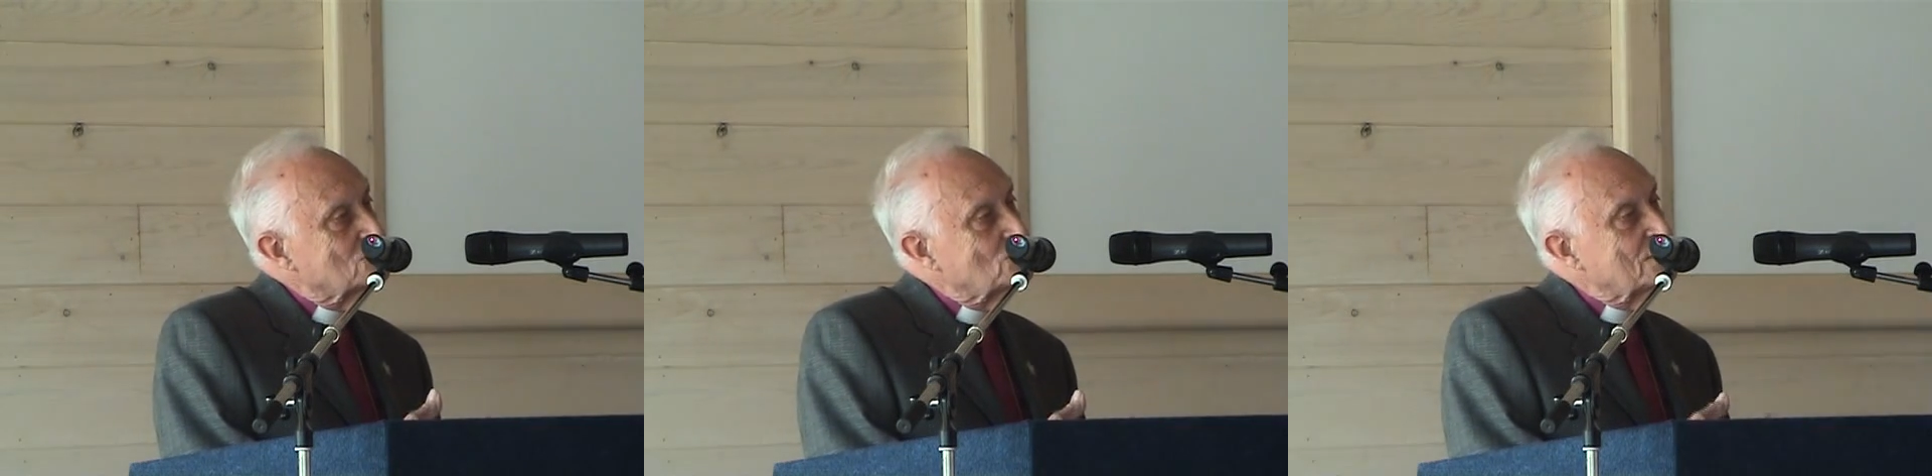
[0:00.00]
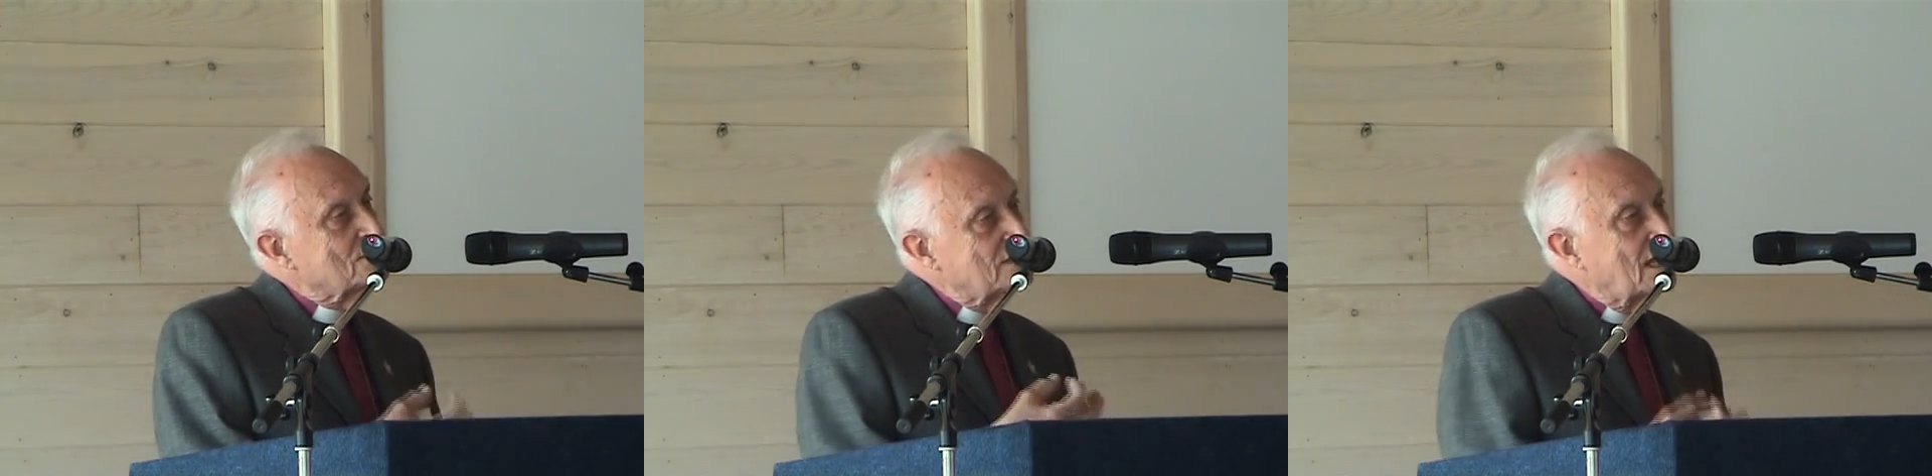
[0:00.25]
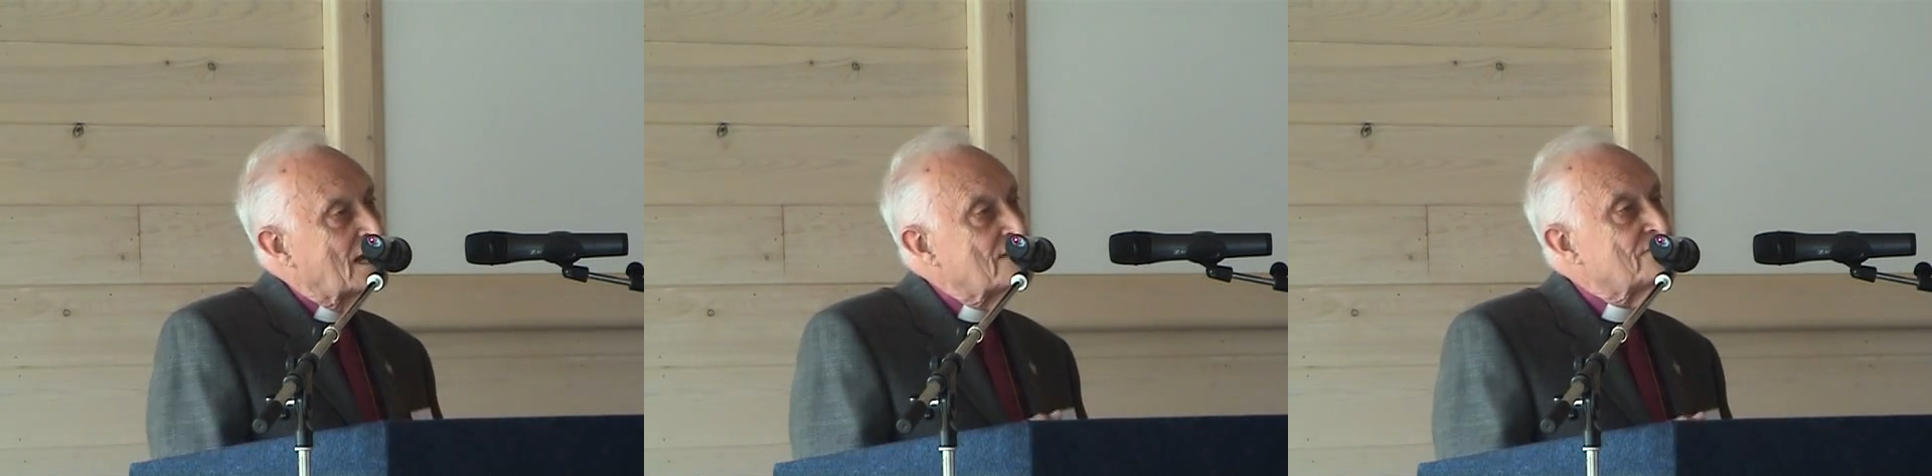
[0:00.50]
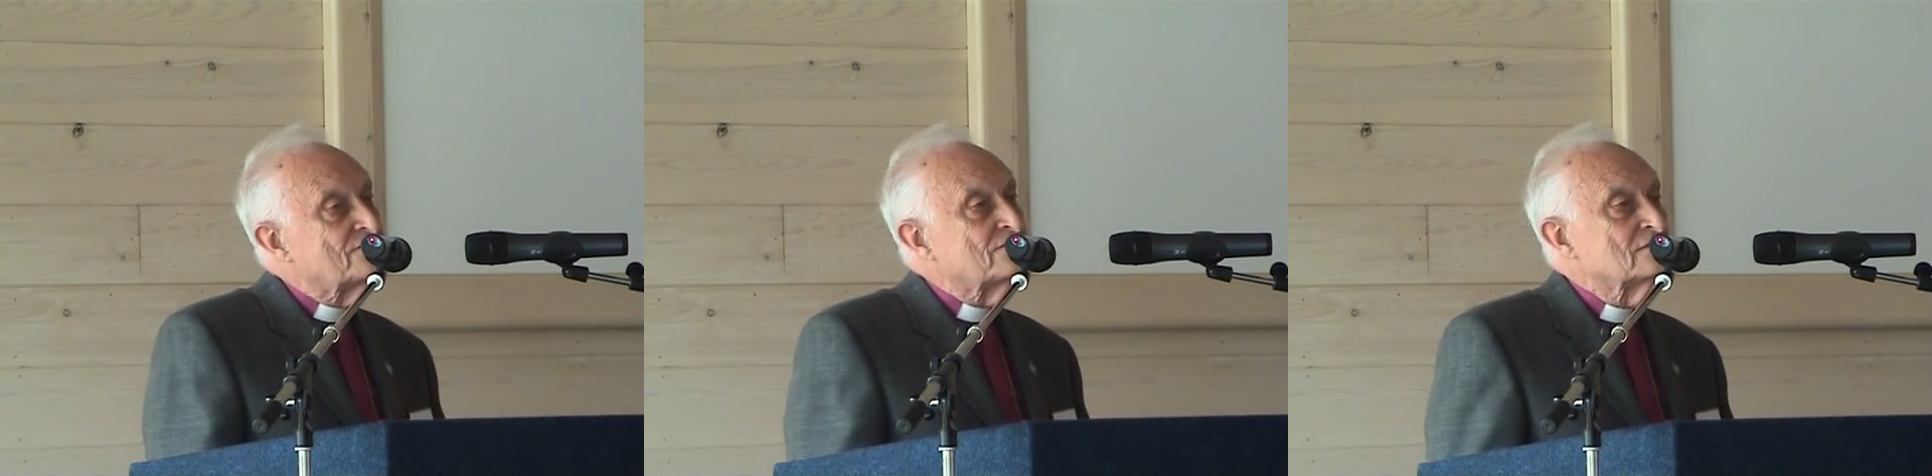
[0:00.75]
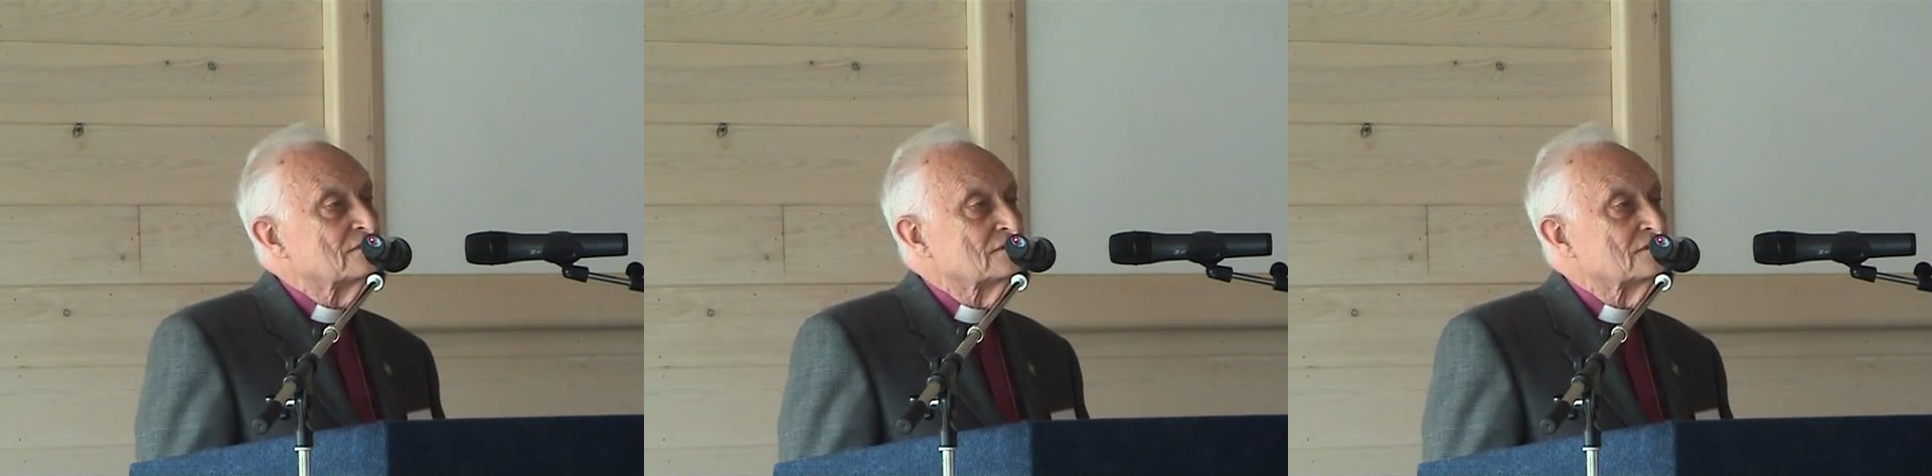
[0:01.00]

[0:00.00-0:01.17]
with life